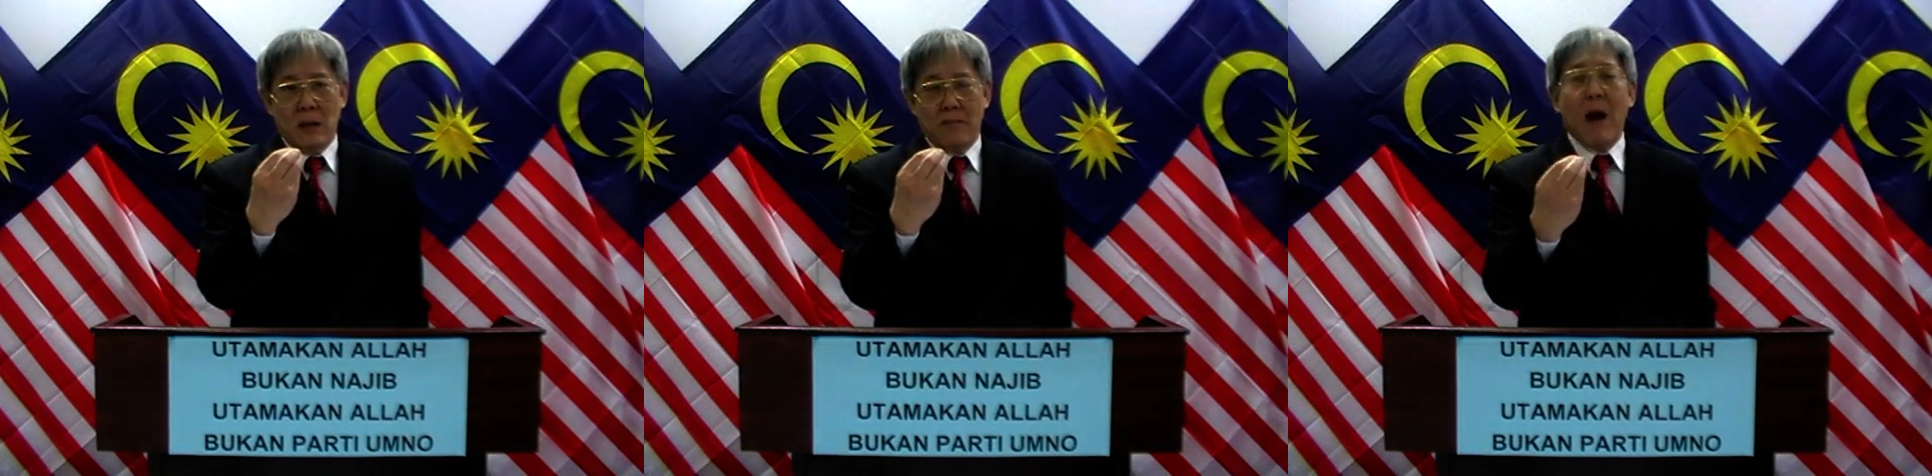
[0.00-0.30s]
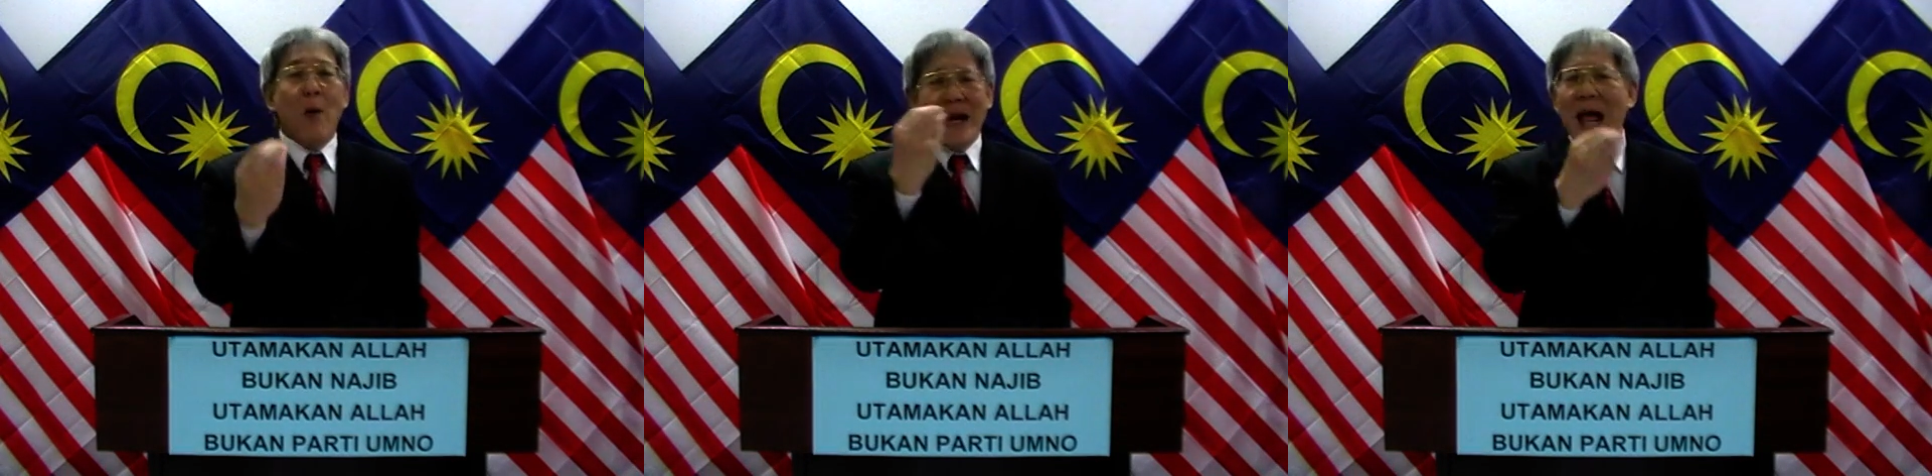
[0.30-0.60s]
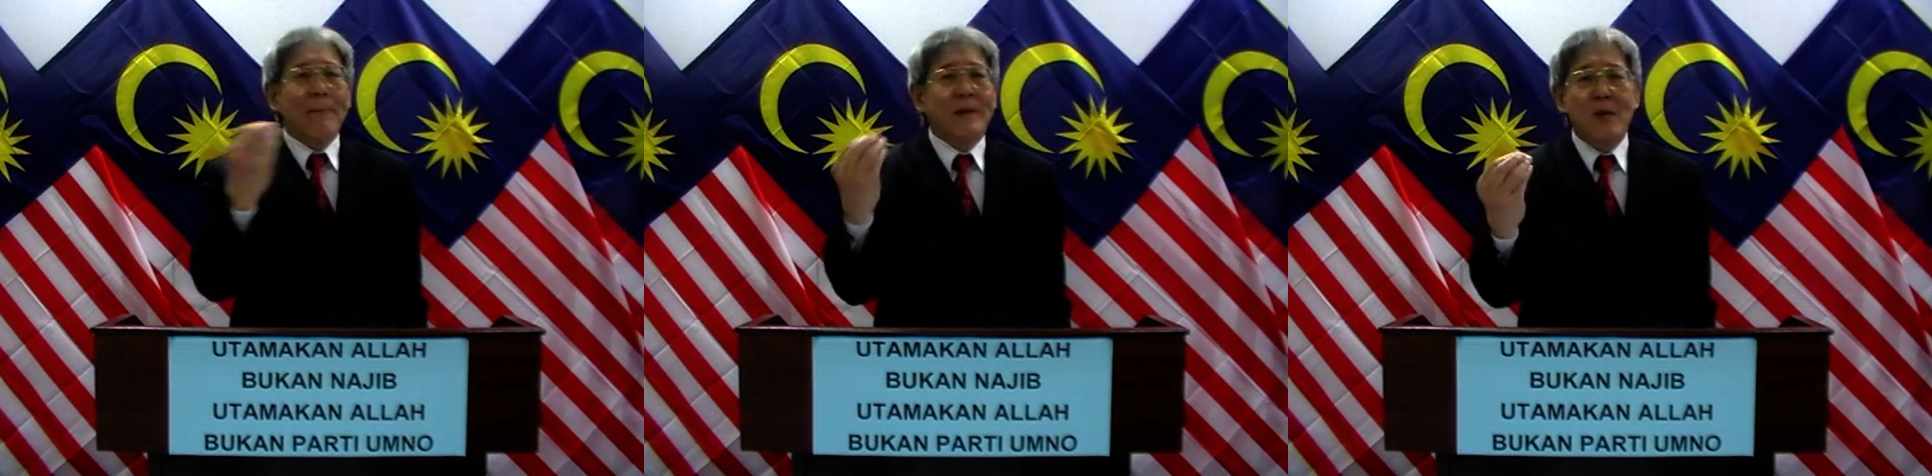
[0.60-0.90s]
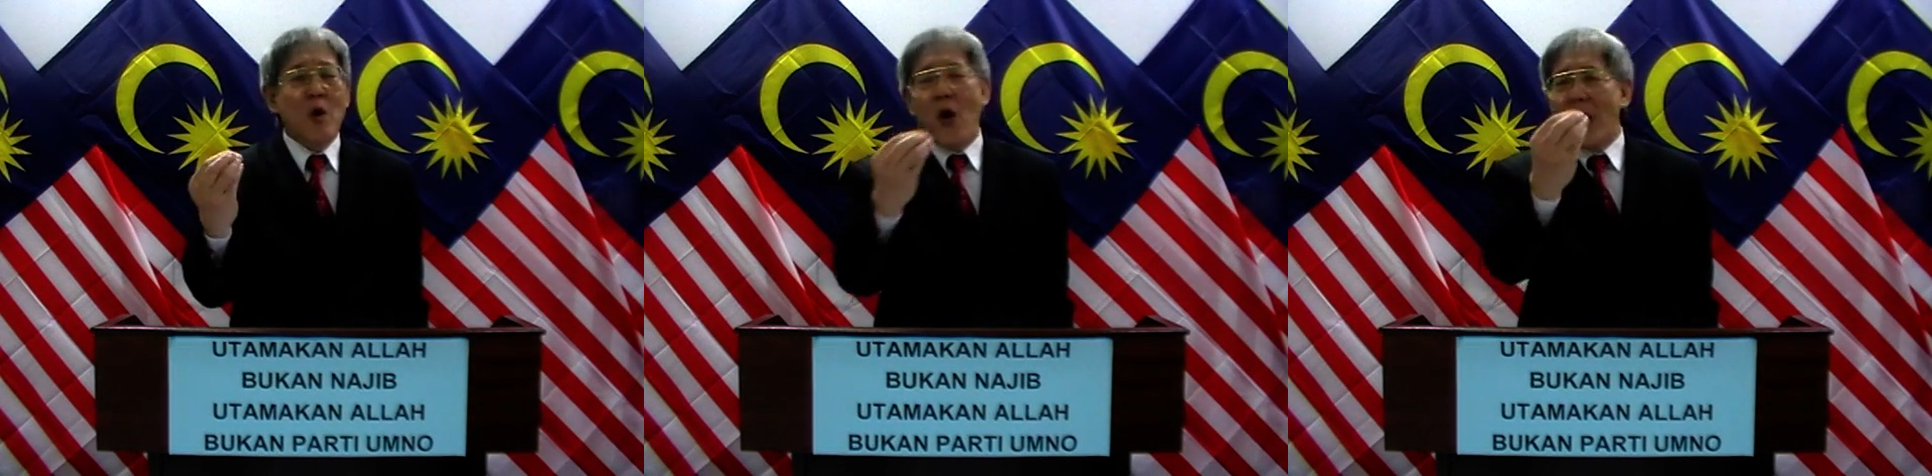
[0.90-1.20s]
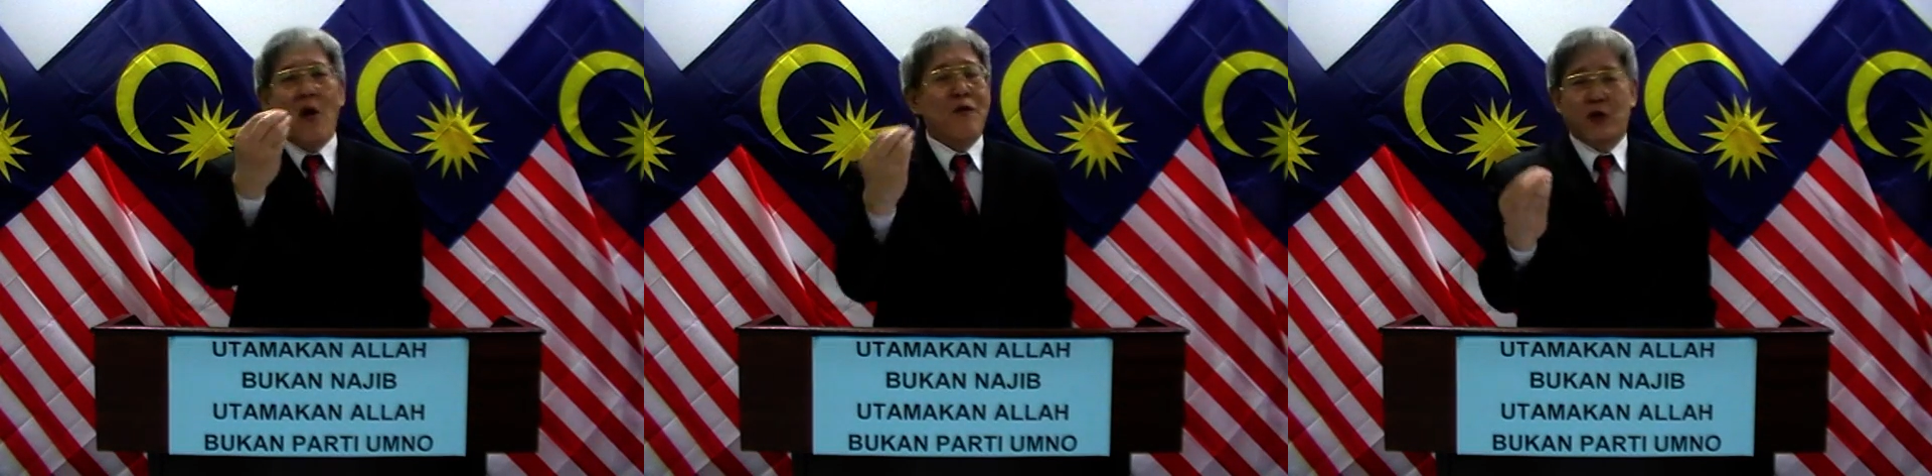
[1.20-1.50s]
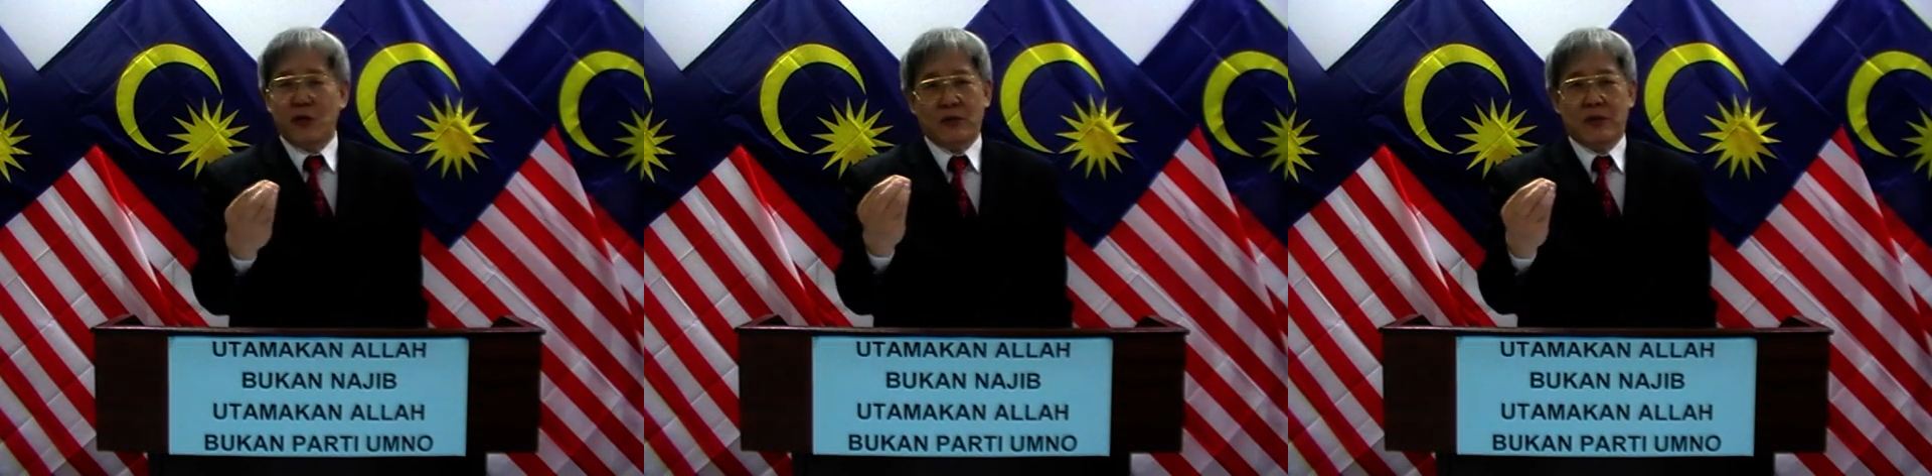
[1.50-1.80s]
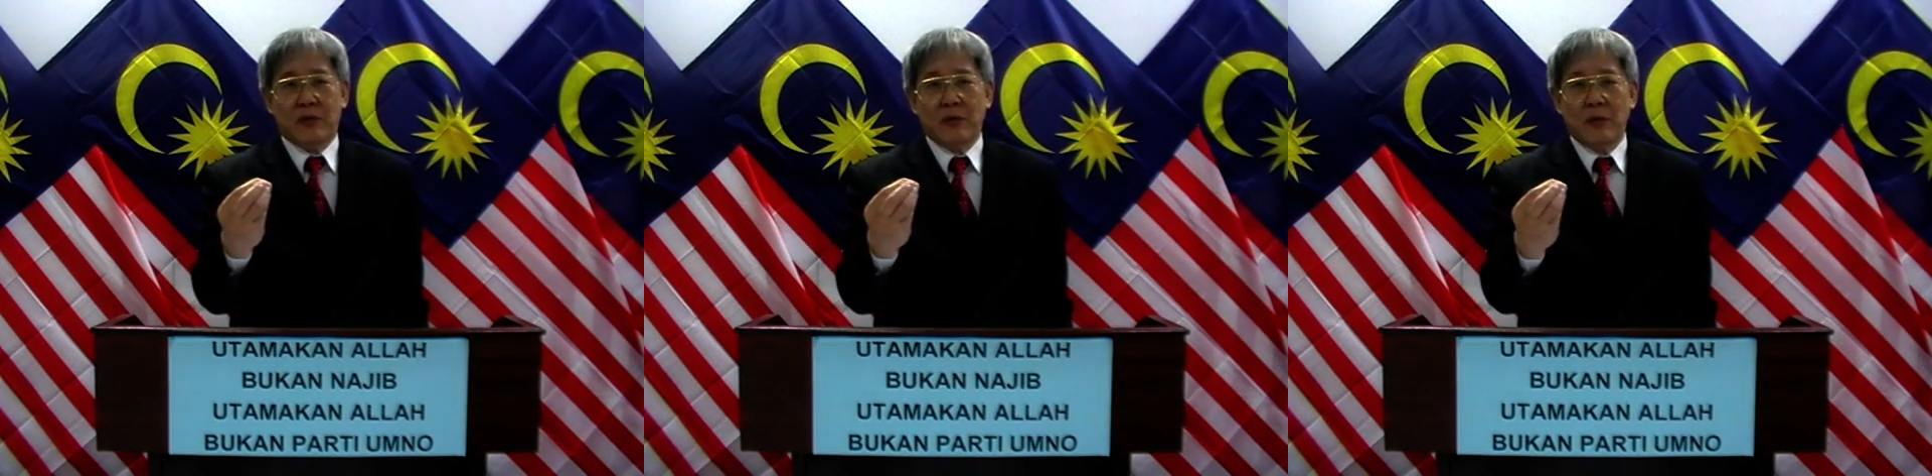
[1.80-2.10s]
by 1MDB or any
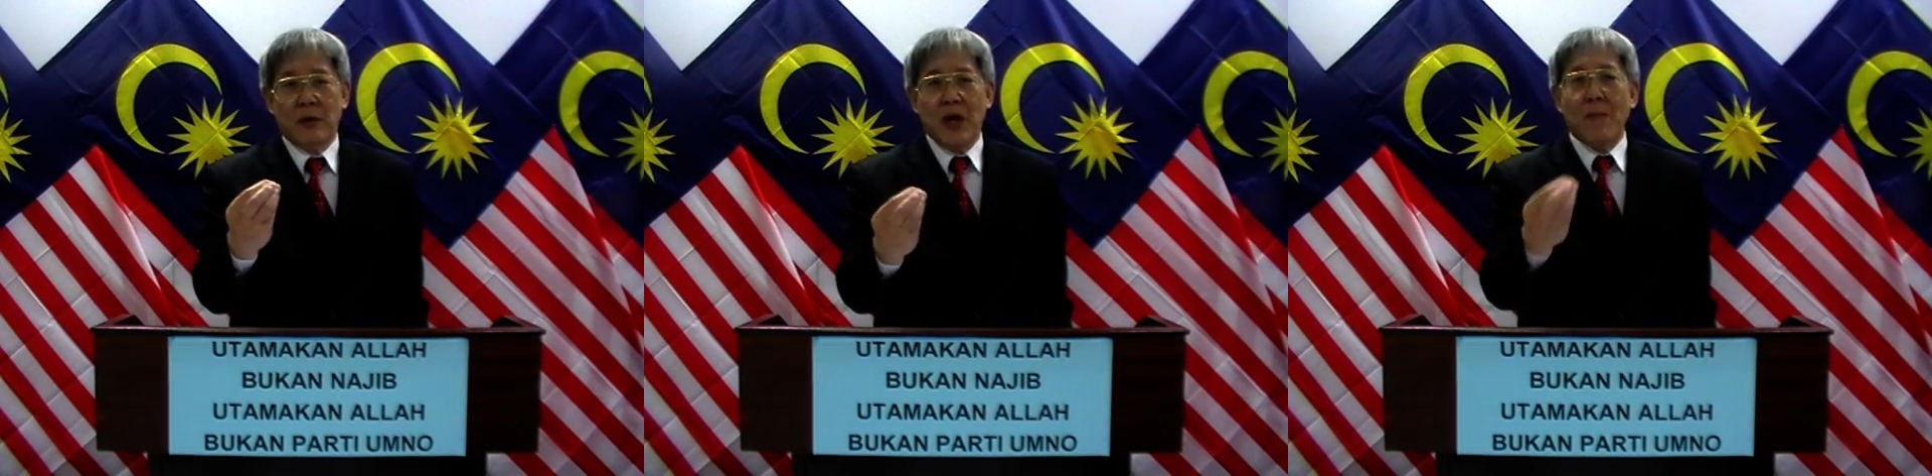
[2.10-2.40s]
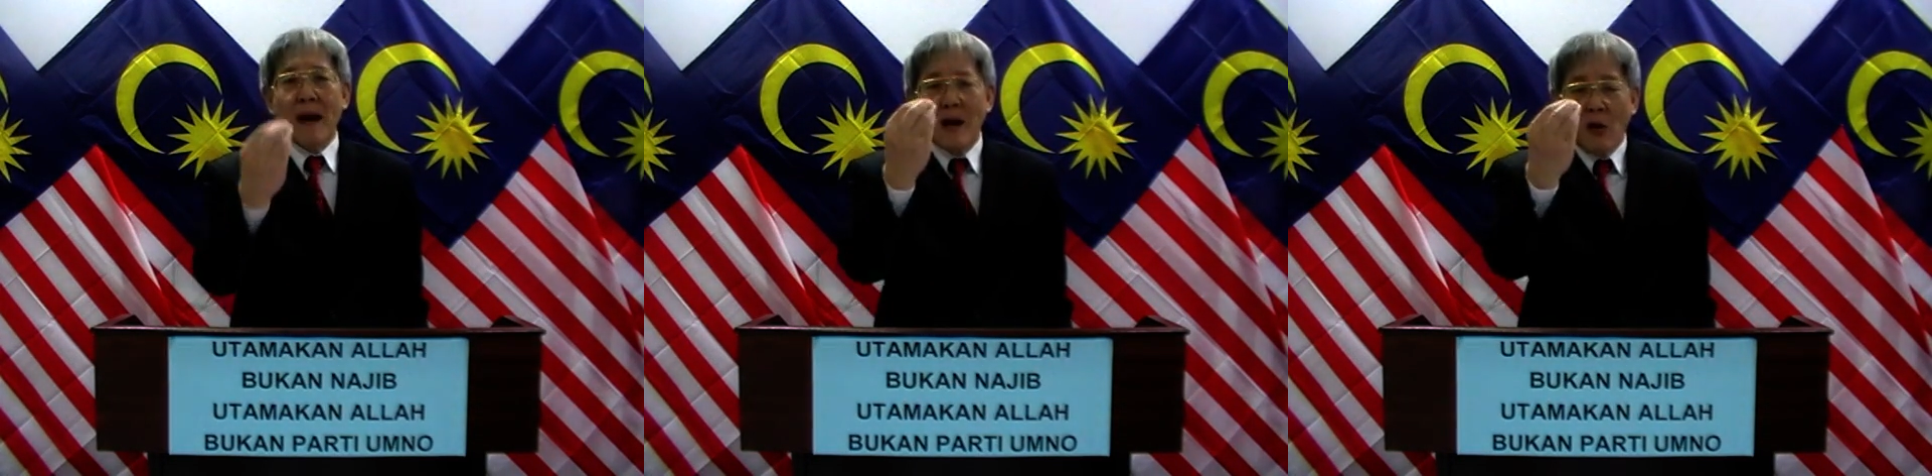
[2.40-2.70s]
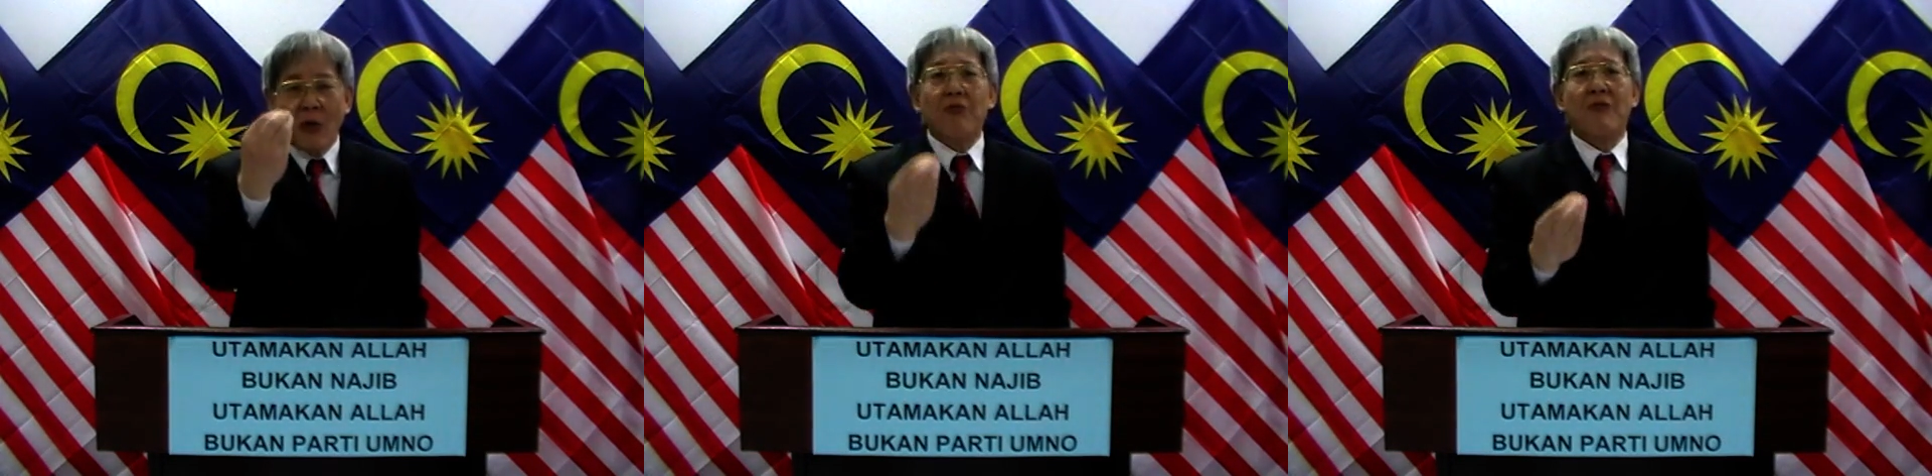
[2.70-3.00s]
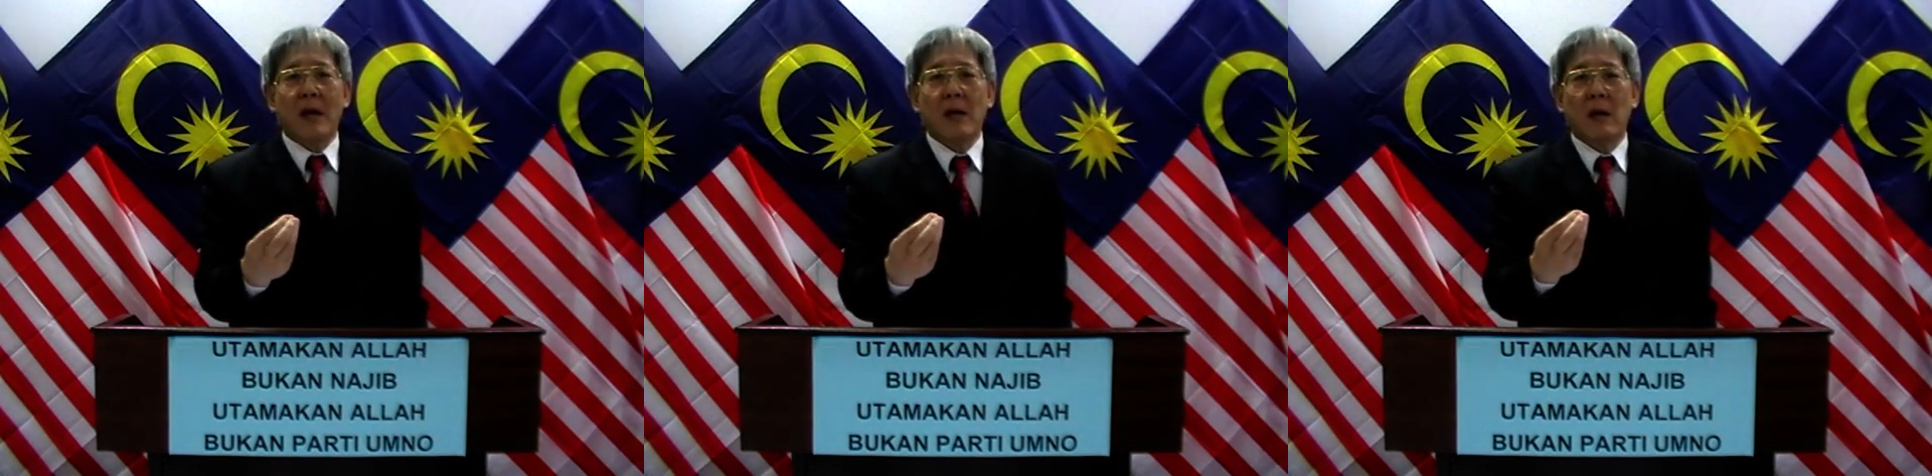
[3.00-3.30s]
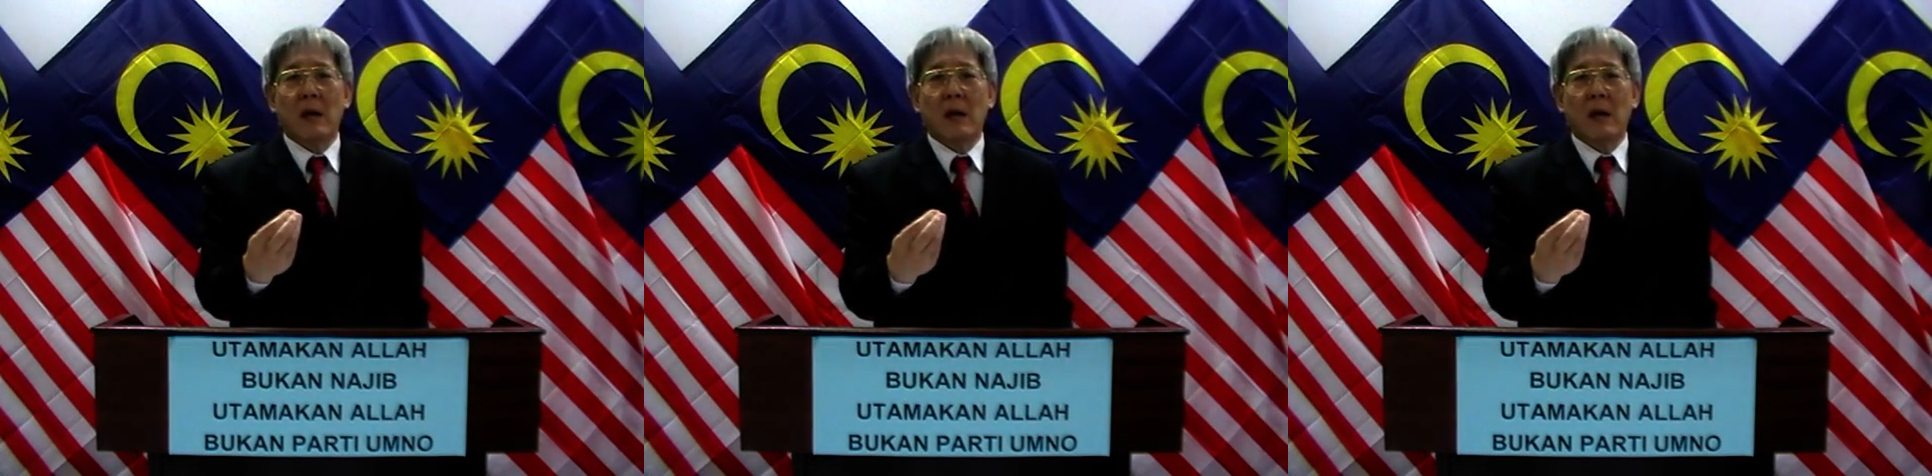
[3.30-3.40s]
officials in money laundering,